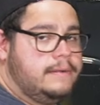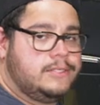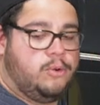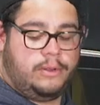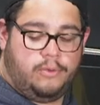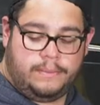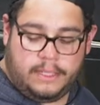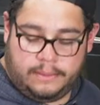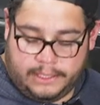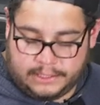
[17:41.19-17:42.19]
our 21
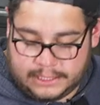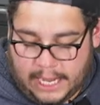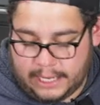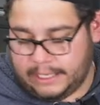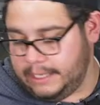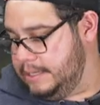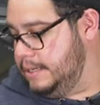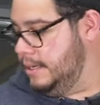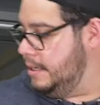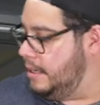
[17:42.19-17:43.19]
millimeter socket,
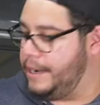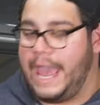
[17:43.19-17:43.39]
our